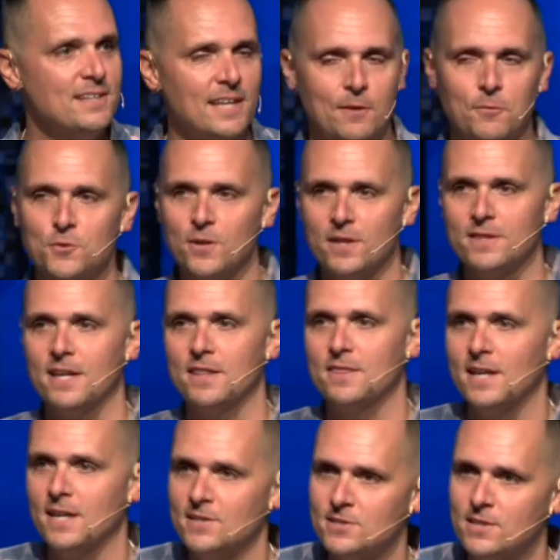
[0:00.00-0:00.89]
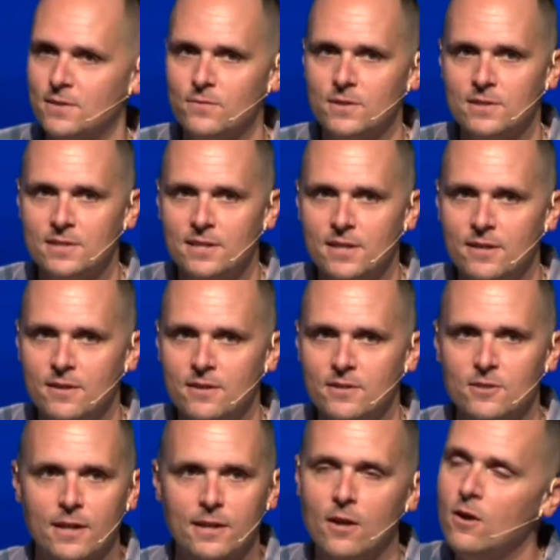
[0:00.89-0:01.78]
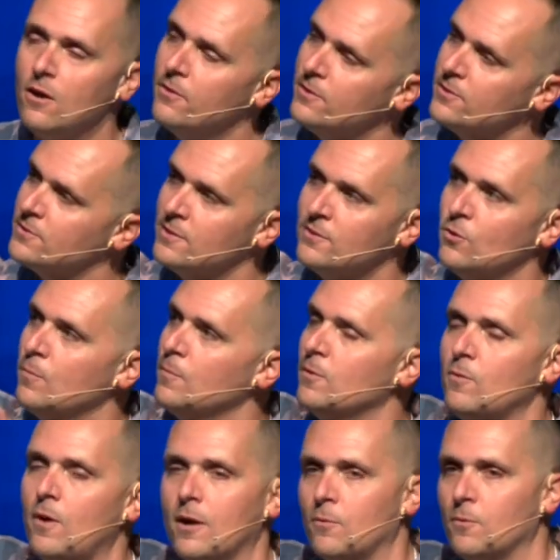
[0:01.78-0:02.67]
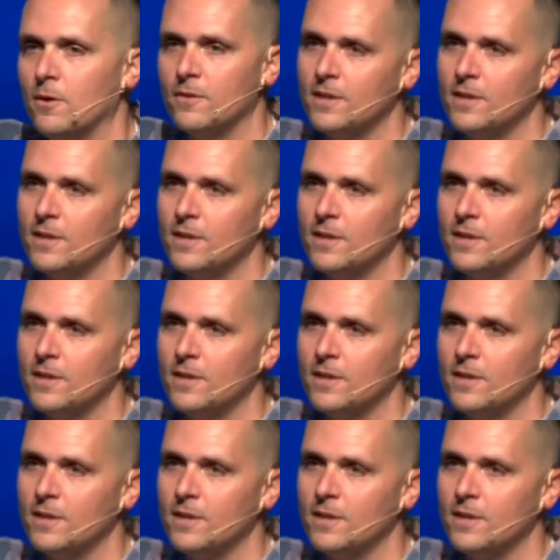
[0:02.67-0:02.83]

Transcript: Like when you're at that Thanksgiving dinner and you're like, oh, there's a Norman Rockwell.